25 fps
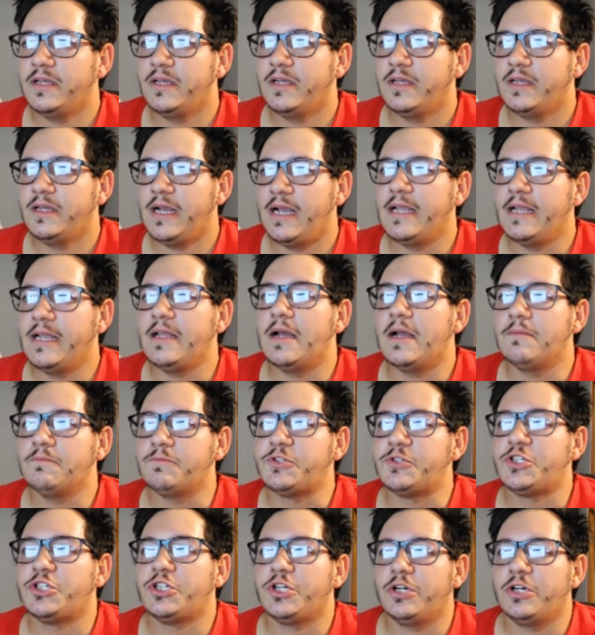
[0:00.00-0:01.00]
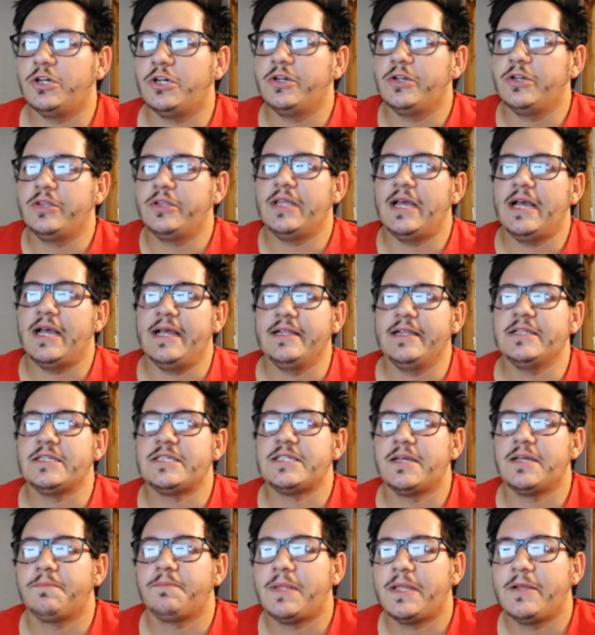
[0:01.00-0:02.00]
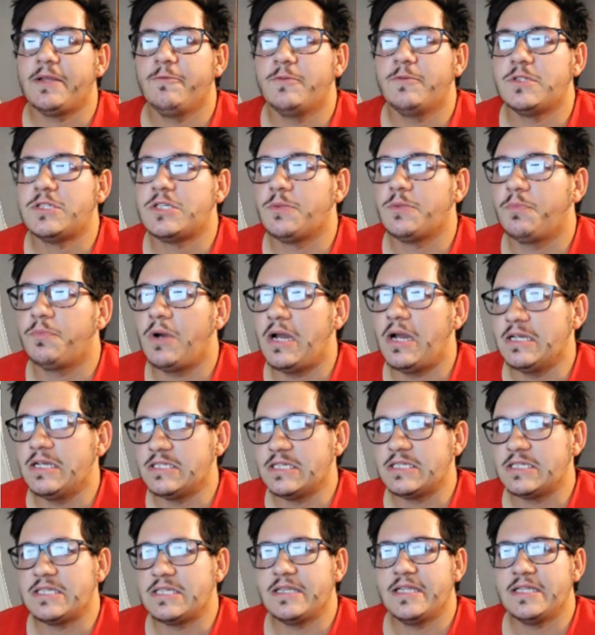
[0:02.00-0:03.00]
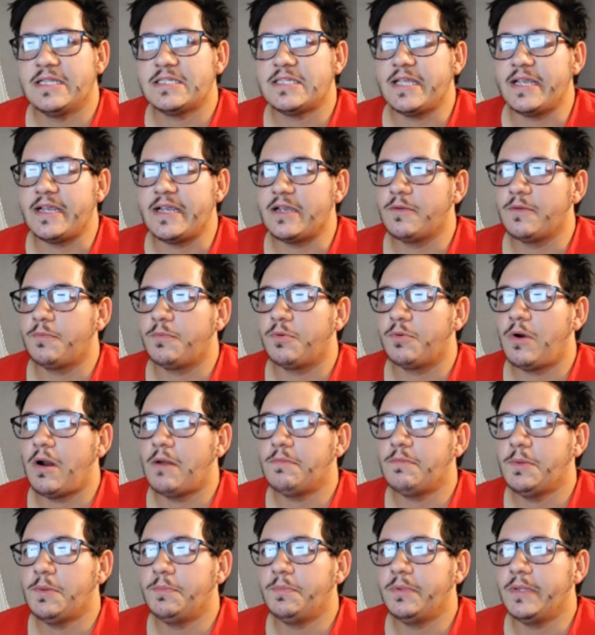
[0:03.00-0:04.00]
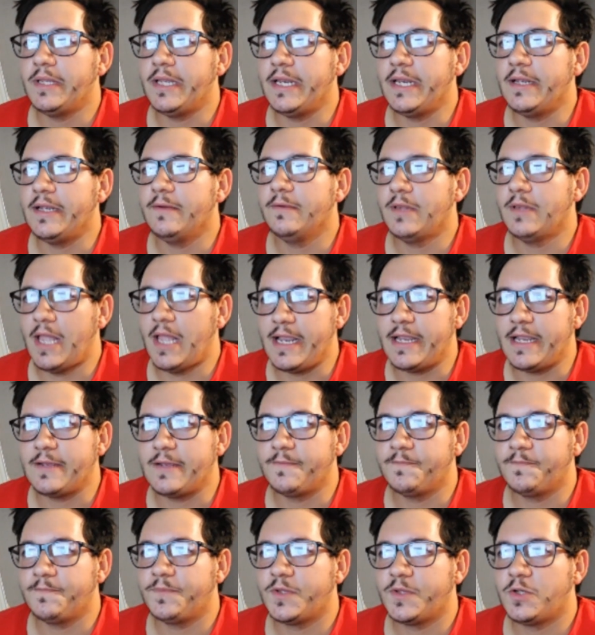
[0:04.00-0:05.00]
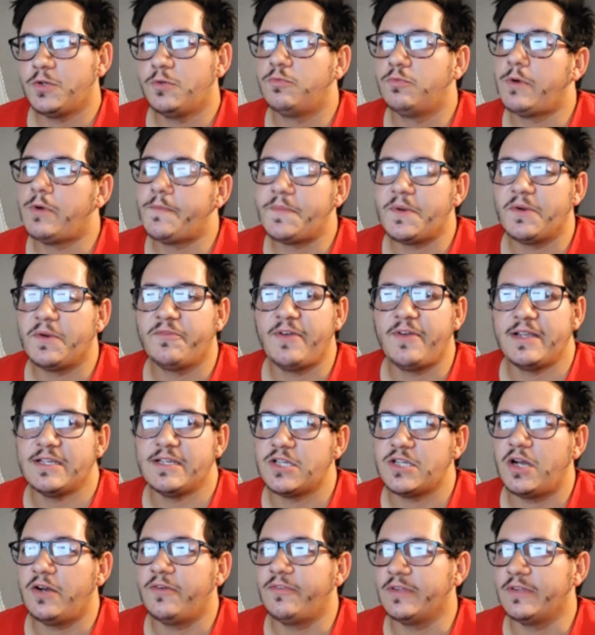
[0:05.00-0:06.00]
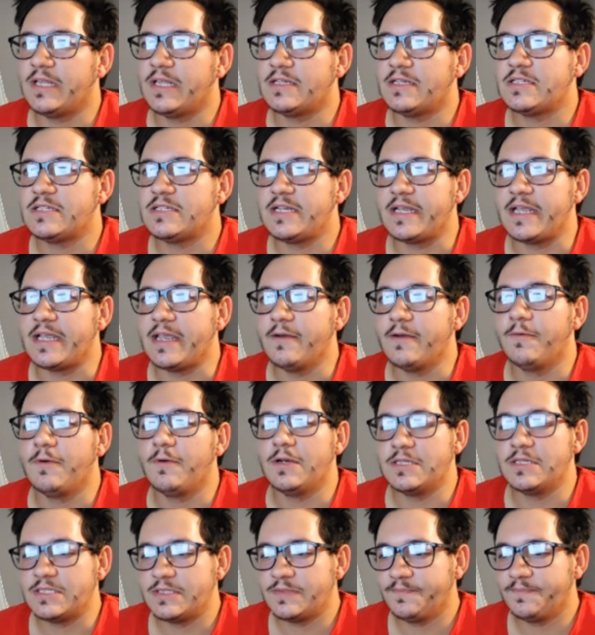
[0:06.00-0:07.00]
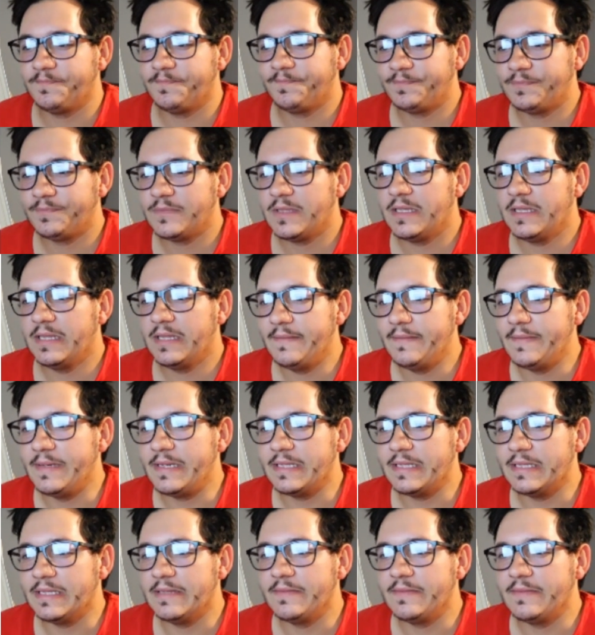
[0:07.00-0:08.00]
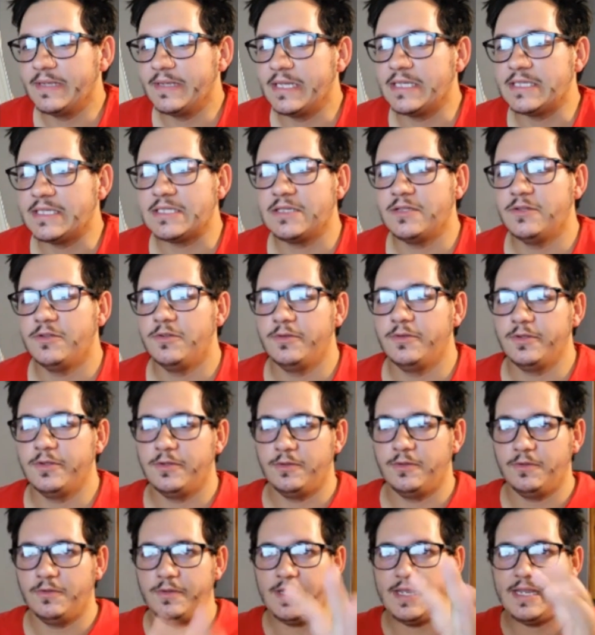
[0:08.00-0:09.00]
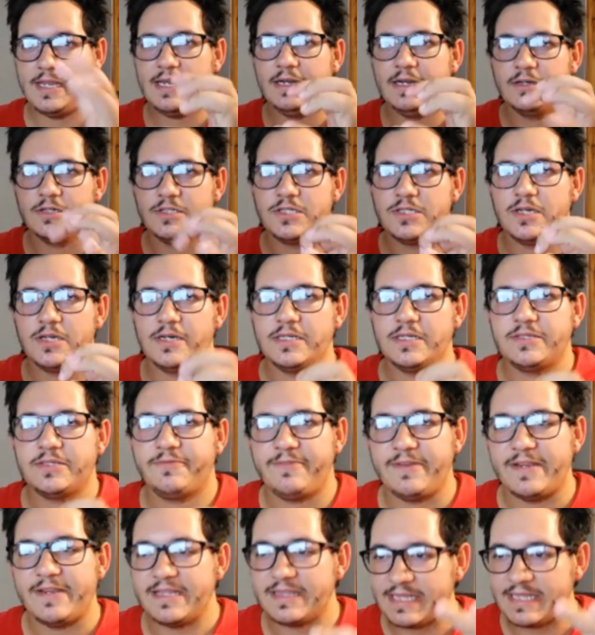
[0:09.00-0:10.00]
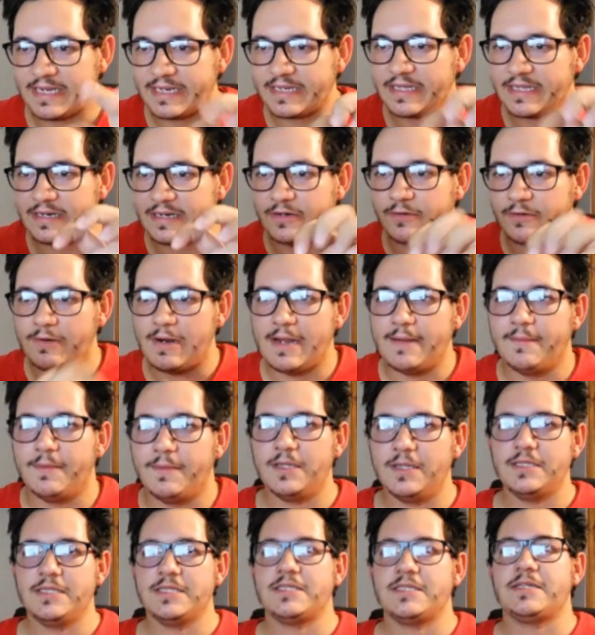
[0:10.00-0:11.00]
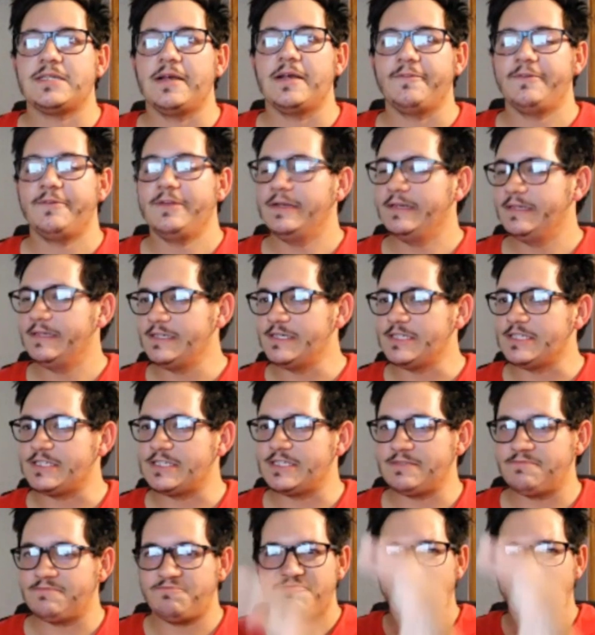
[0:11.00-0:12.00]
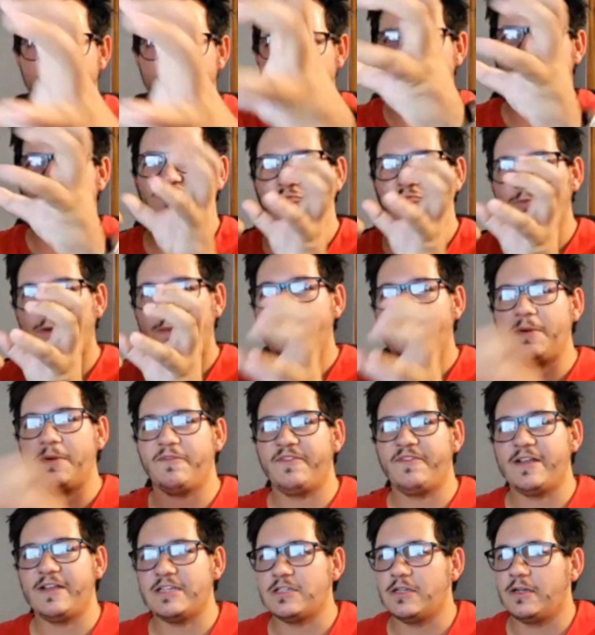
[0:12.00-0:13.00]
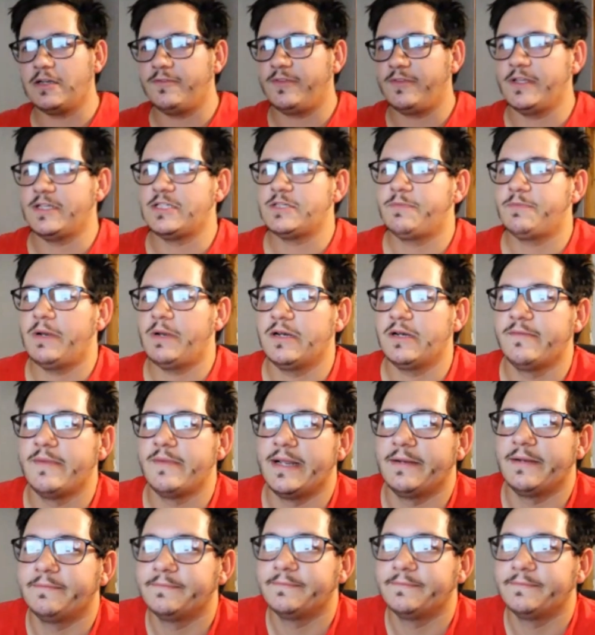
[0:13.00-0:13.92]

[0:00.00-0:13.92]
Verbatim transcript: I, I'm sure that something would surprise us, and this thing could probably like could rip your face off with how sticky it was. Let me let me guess the little, little hairs on its feet that kind of grab on the stuff. It just rip your face off like Spider Man.